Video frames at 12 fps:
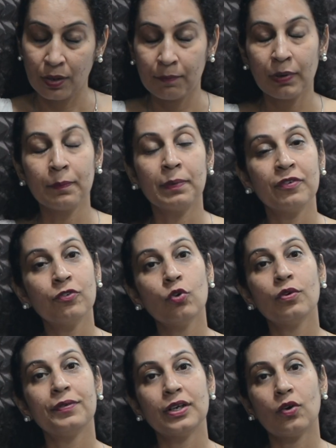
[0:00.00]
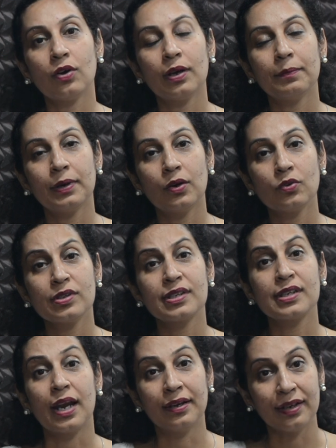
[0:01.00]
But before we talk about
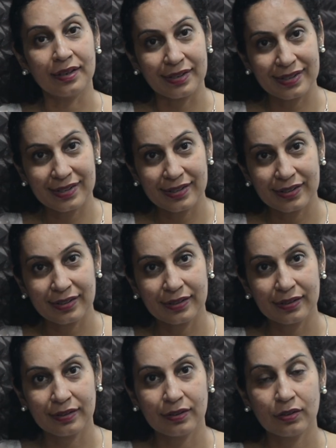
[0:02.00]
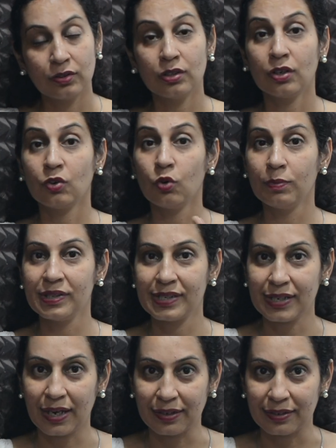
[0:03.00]
standards, the global
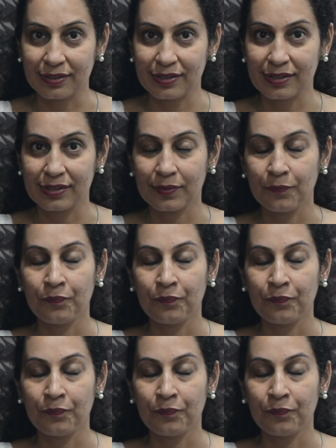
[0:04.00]
standards,